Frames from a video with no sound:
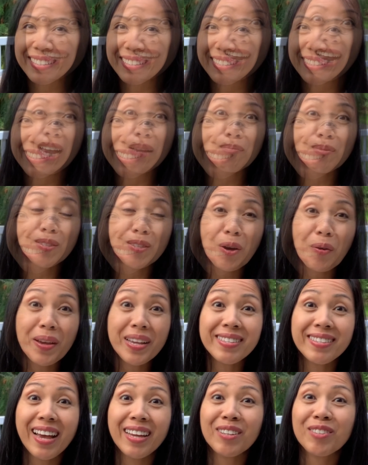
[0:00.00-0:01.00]
I'm so
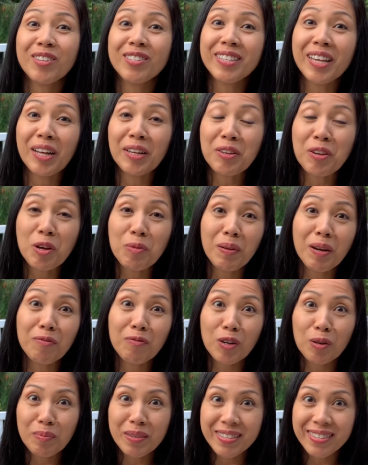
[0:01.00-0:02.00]
excited to tell you about
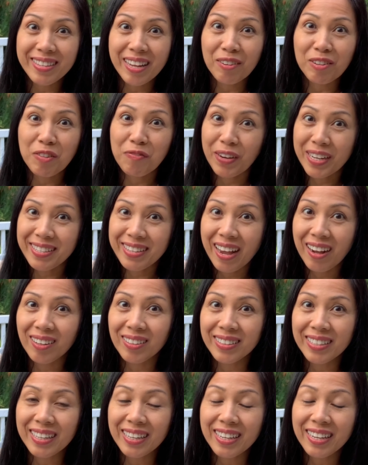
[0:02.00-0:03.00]
VermisTerra
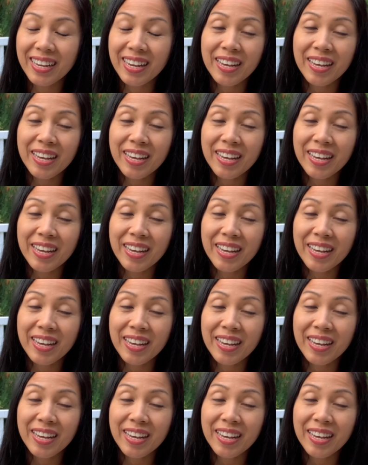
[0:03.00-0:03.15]
Vitality.